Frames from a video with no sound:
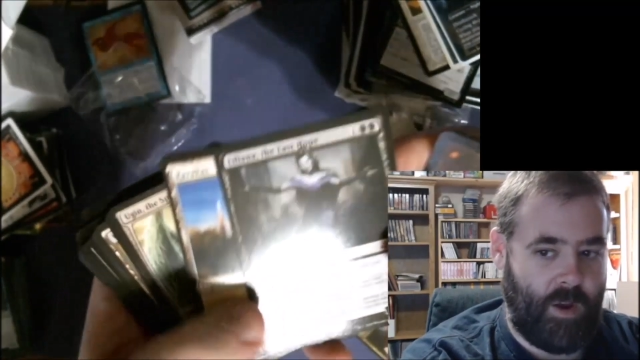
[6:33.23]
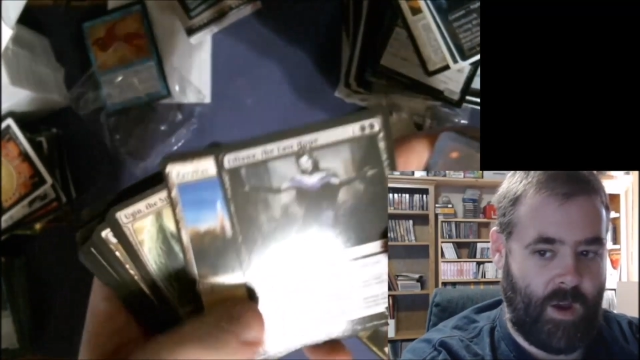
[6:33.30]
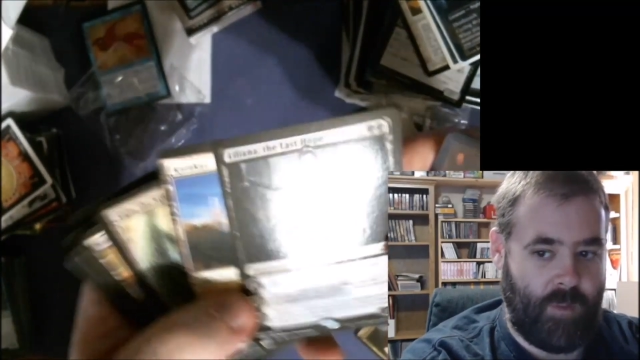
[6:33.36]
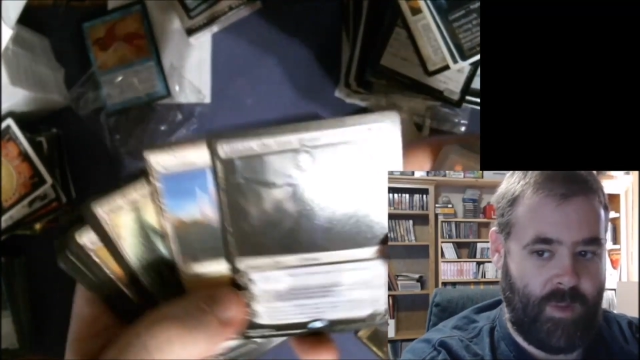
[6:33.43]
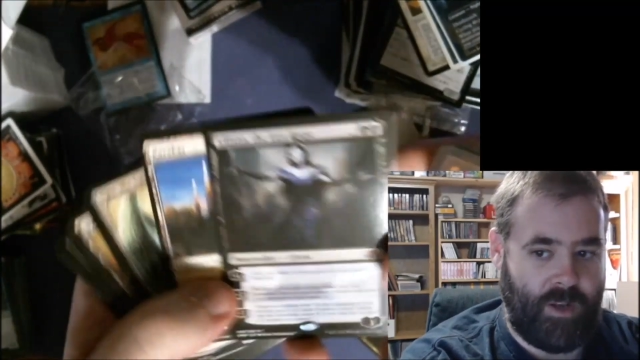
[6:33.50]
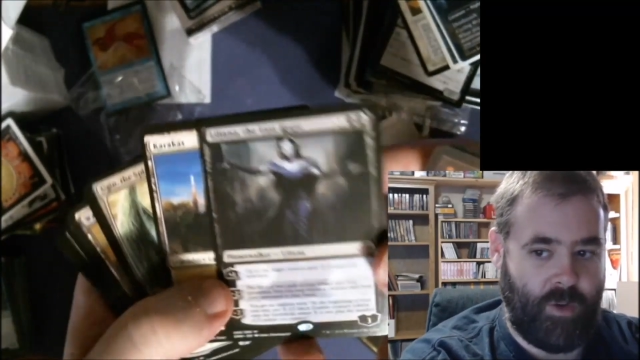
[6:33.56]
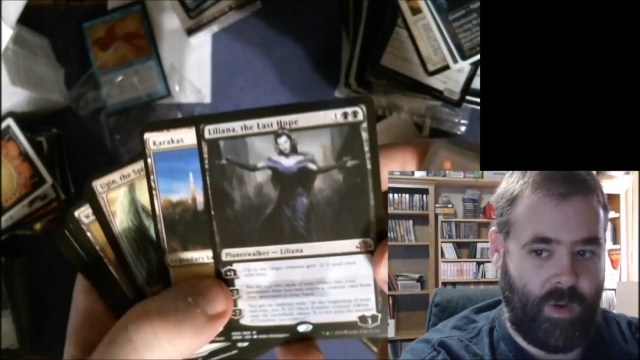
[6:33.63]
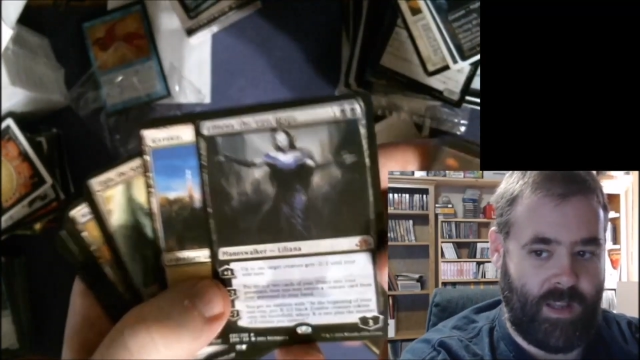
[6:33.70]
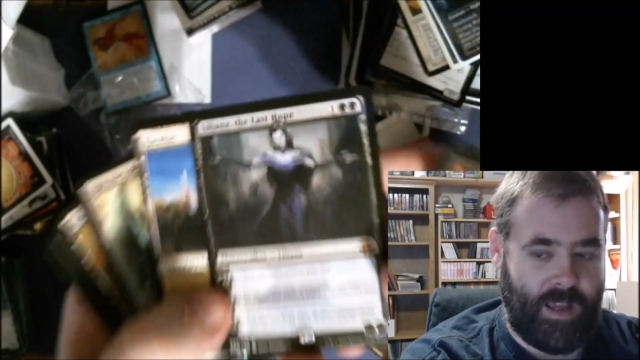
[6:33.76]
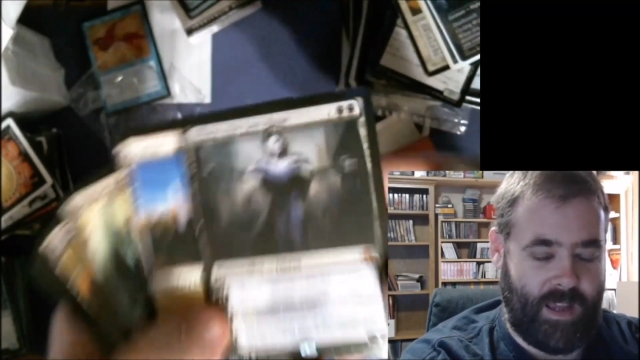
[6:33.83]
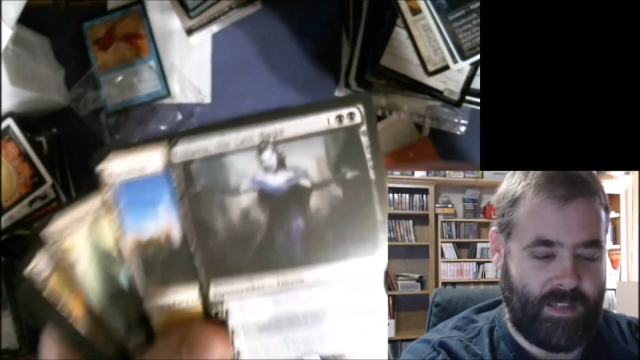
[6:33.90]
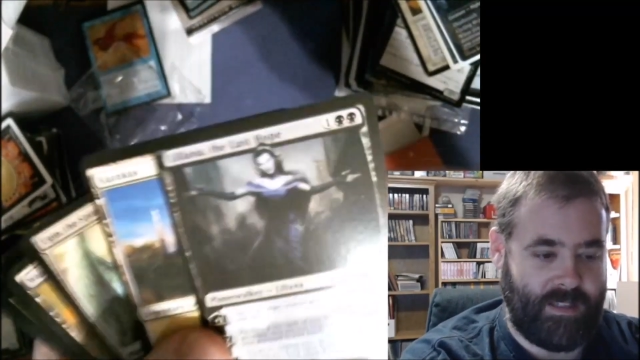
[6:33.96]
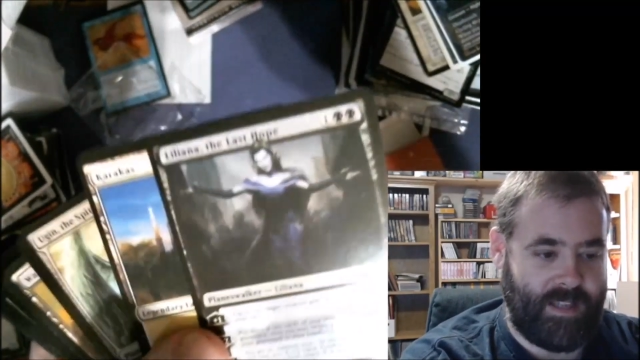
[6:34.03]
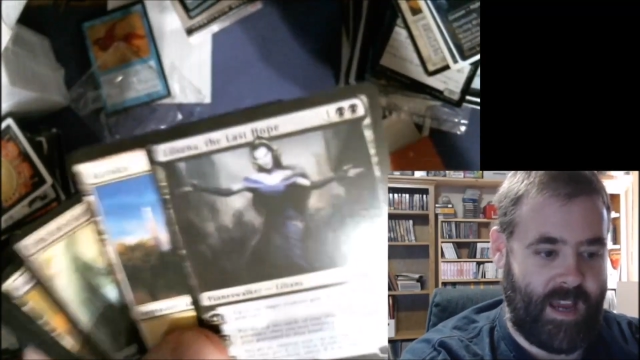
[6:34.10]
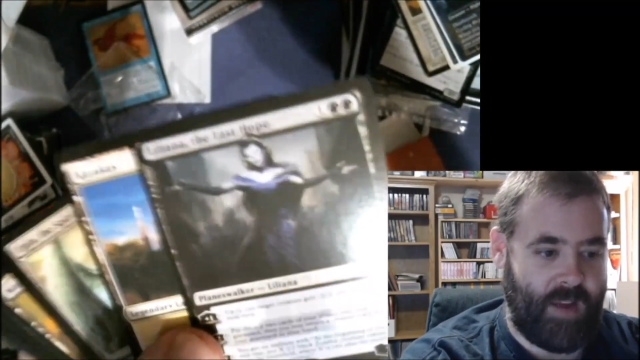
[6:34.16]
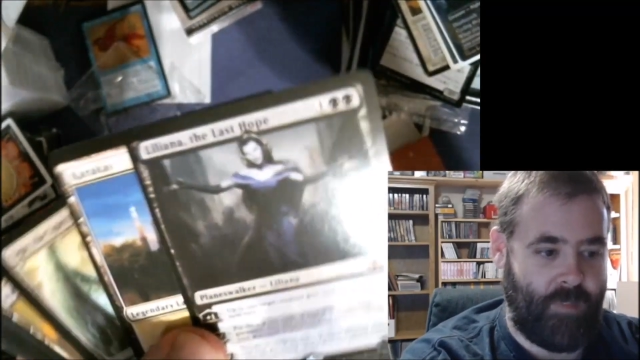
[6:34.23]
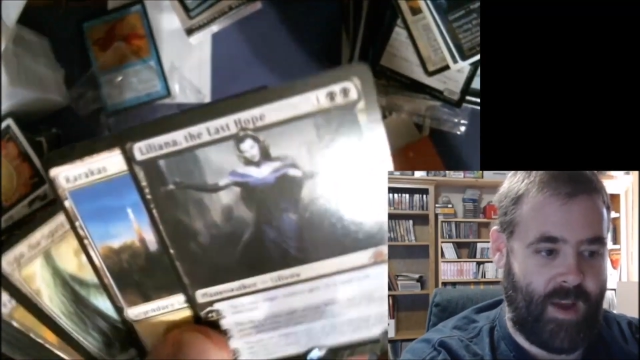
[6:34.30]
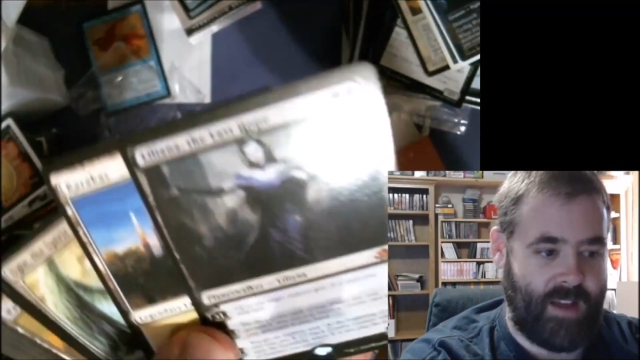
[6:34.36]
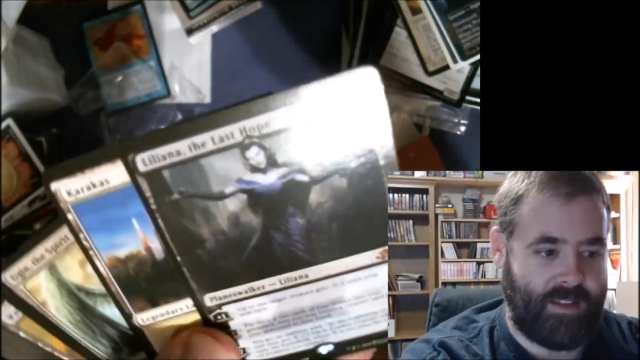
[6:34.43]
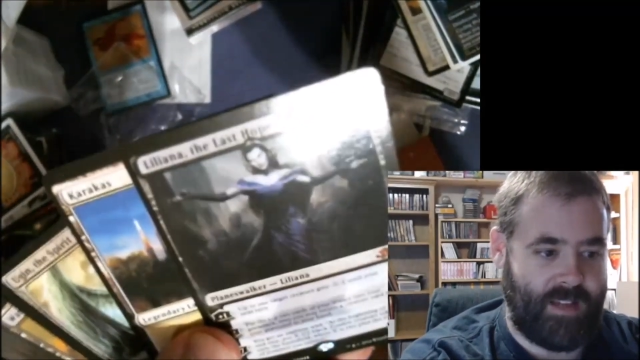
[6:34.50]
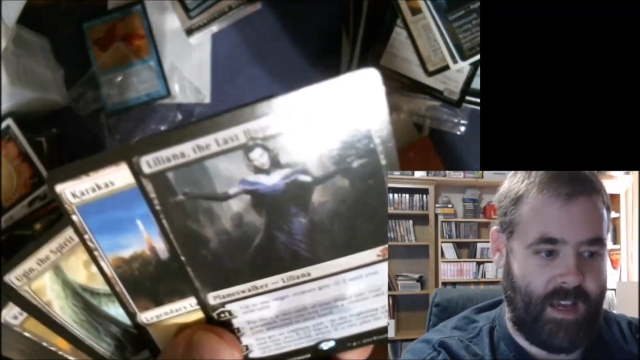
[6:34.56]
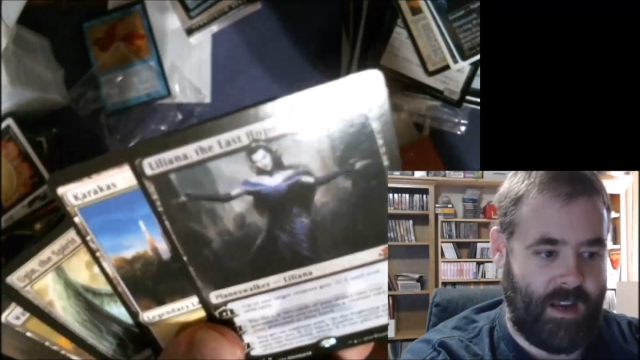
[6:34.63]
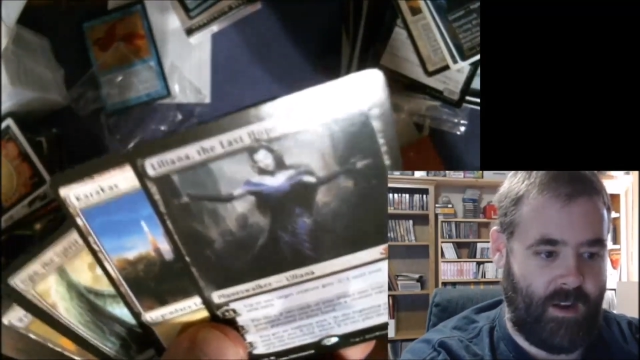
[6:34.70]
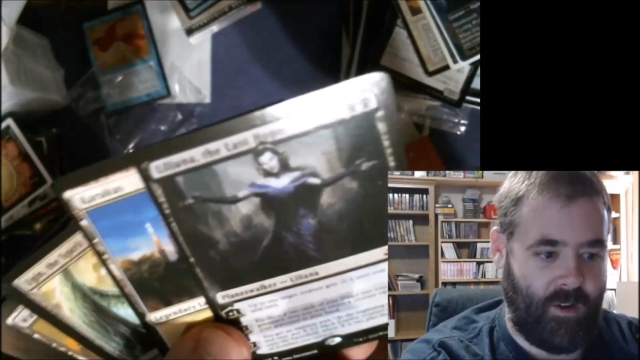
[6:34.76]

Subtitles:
I'd be doing like a side by side.